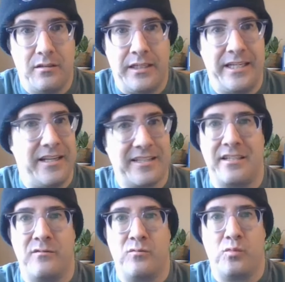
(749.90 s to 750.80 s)
he
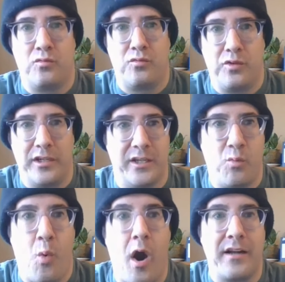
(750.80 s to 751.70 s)
doesn't really
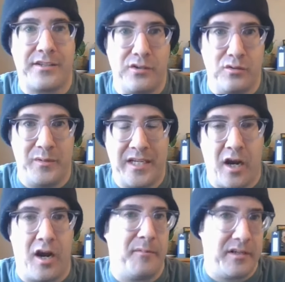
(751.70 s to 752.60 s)
want to
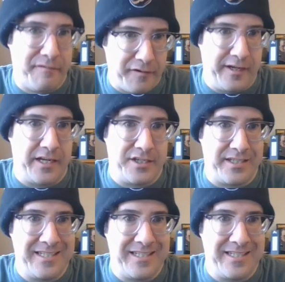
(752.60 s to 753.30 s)
become a free agent.